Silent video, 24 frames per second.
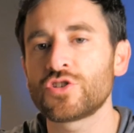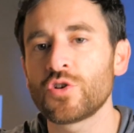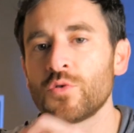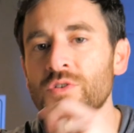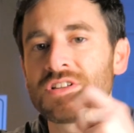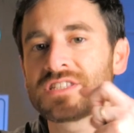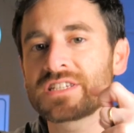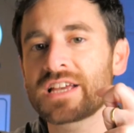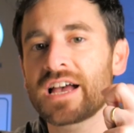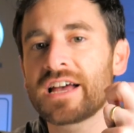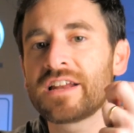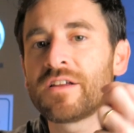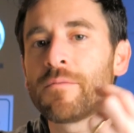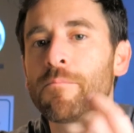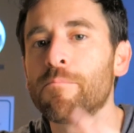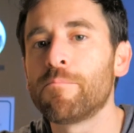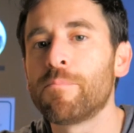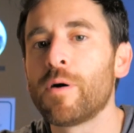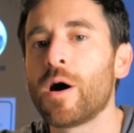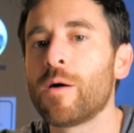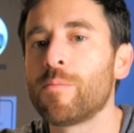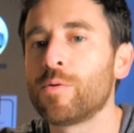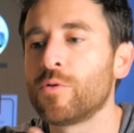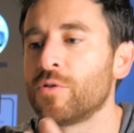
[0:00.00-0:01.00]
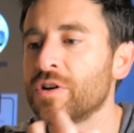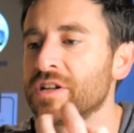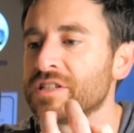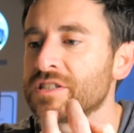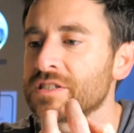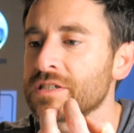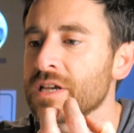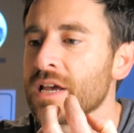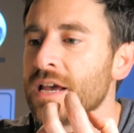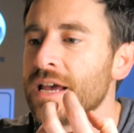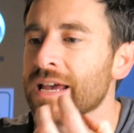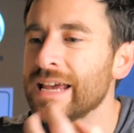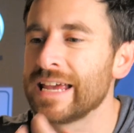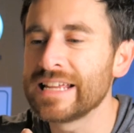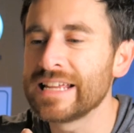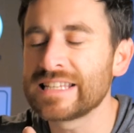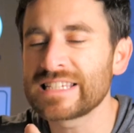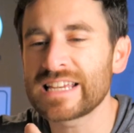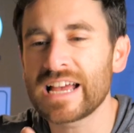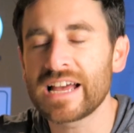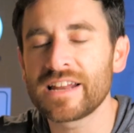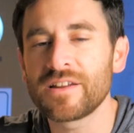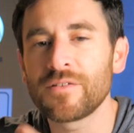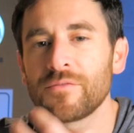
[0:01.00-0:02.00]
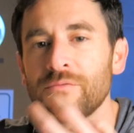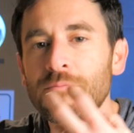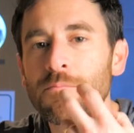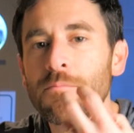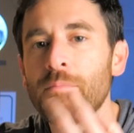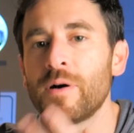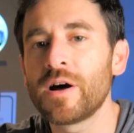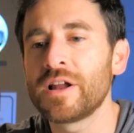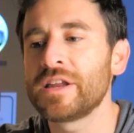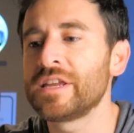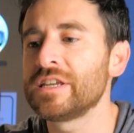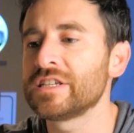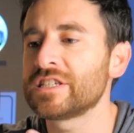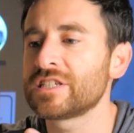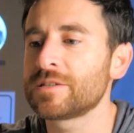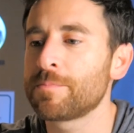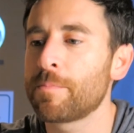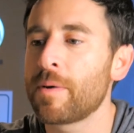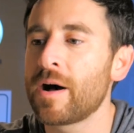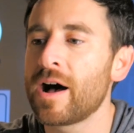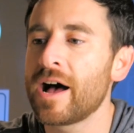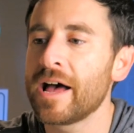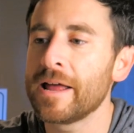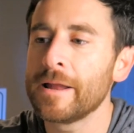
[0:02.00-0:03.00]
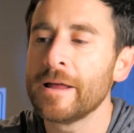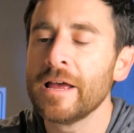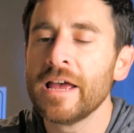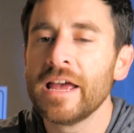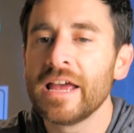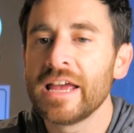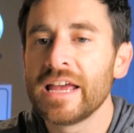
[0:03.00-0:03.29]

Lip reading: so it's kind of bubble, it's kind of money spot,